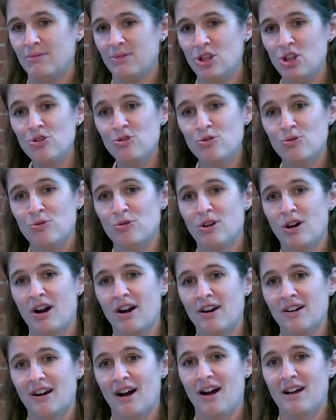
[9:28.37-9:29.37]
You
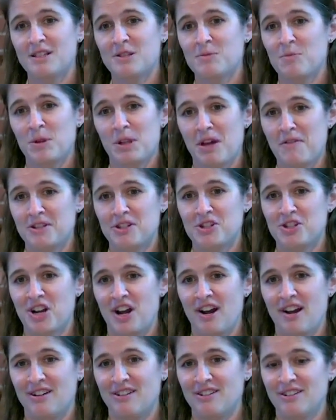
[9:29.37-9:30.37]
are God's beloved
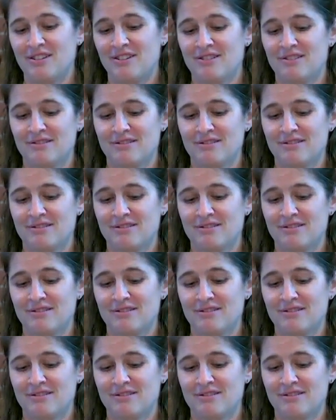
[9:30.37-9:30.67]
child.